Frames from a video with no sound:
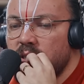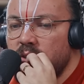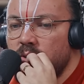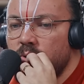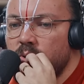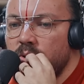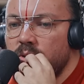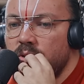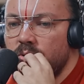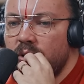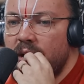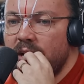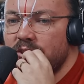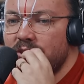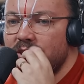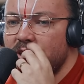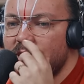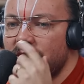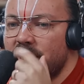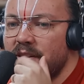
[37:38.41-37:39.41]
you, you
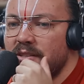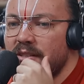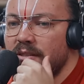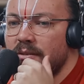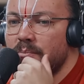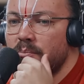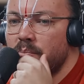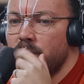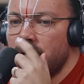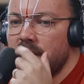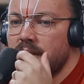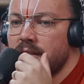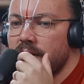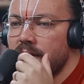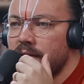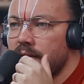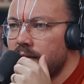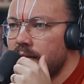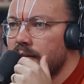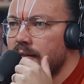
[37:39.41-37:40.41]
actually started to
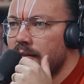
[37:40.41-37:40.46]
miss